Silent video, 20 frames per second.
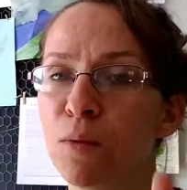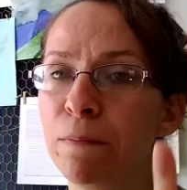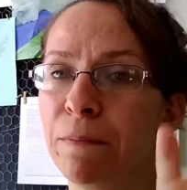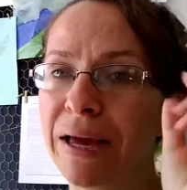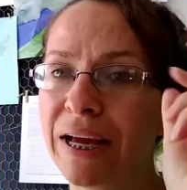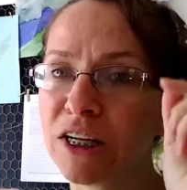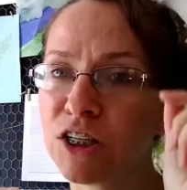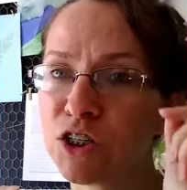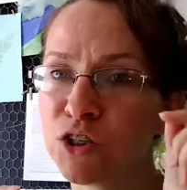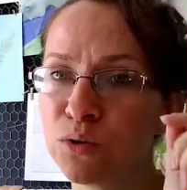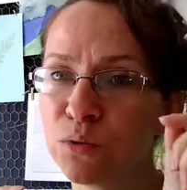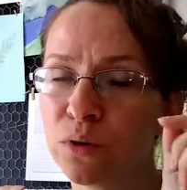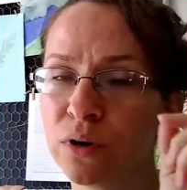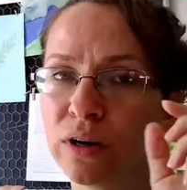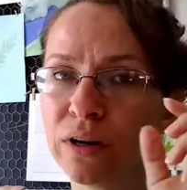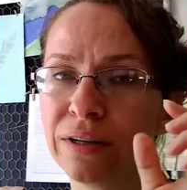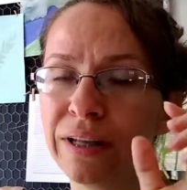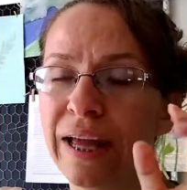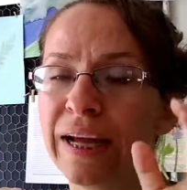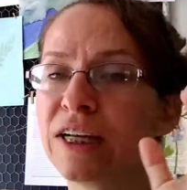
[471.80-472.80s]
make
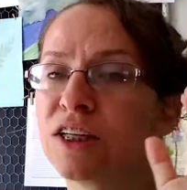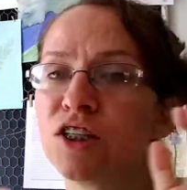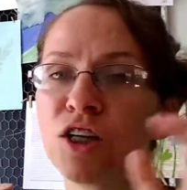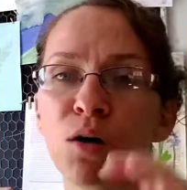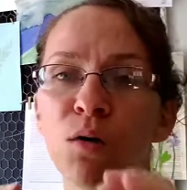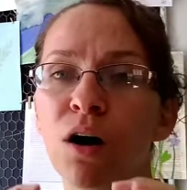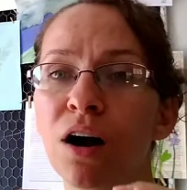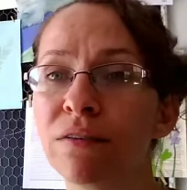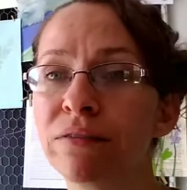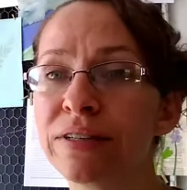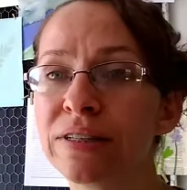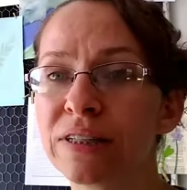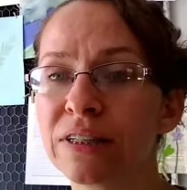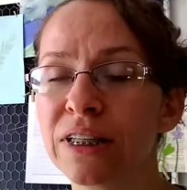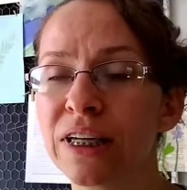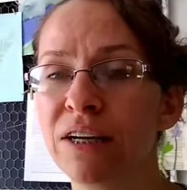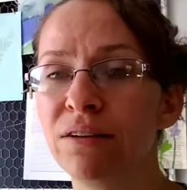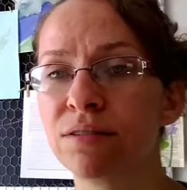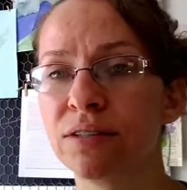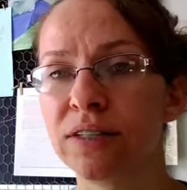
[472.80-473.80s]
sure, don't harvest the
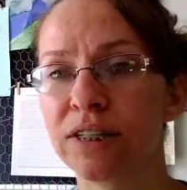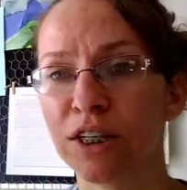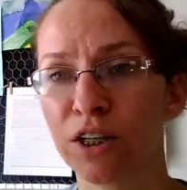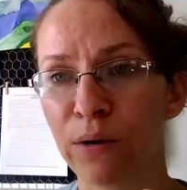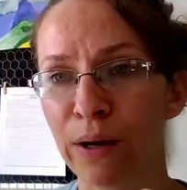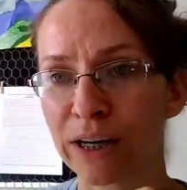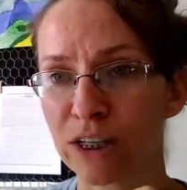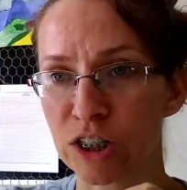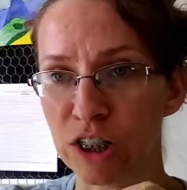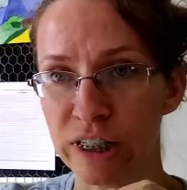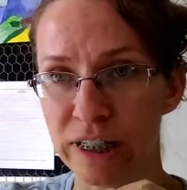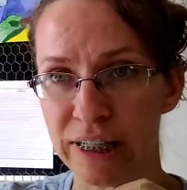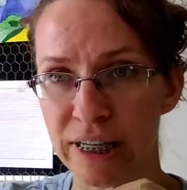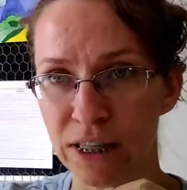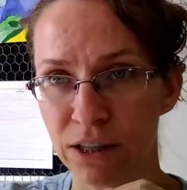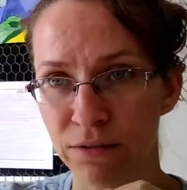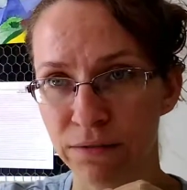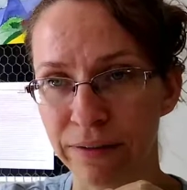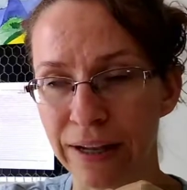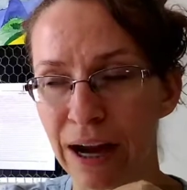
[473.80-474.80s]
leaves until you actually see
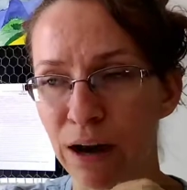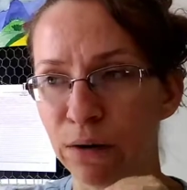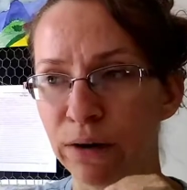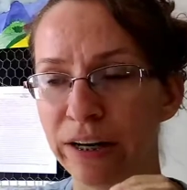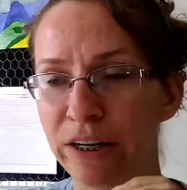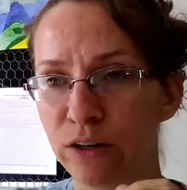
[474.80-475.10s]
the flower.